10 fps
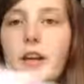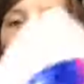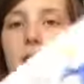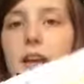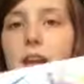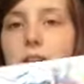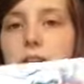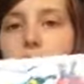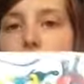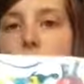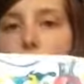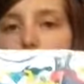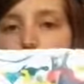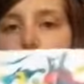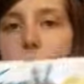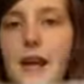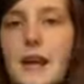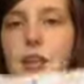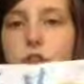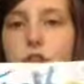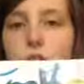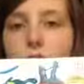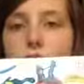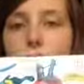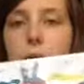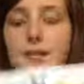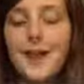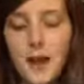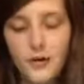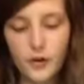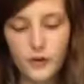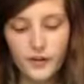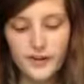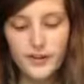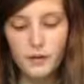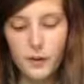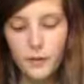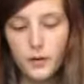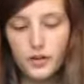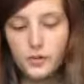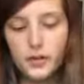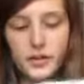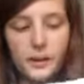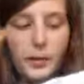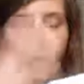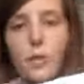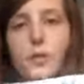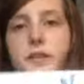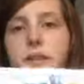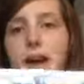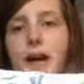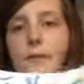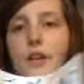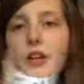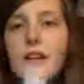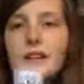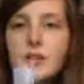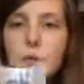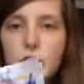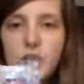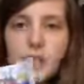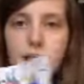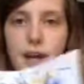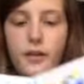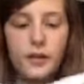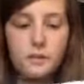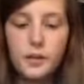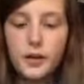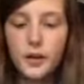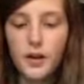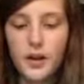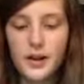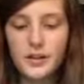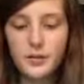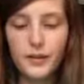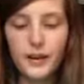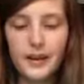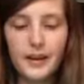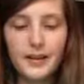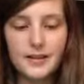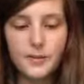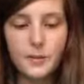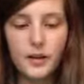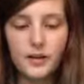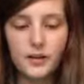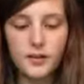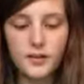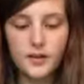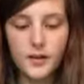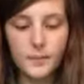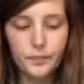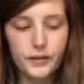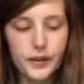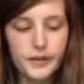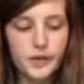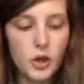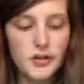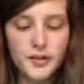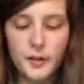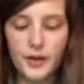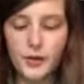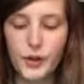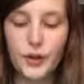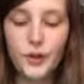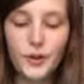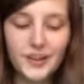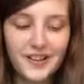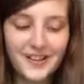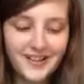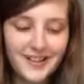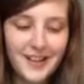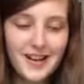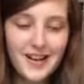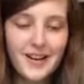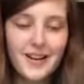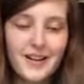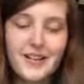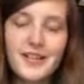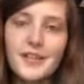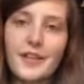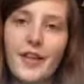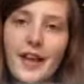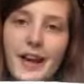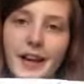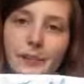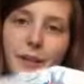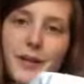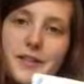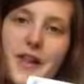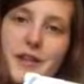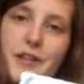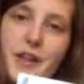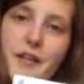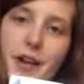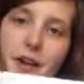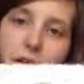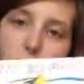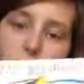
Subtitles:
at it, it is a whole page. But I thought at first that it might be one of those ones that you put it on one side and then you like squish it together, but I don't think it is because it's not symmetrical. So that kind of blows that theory out of the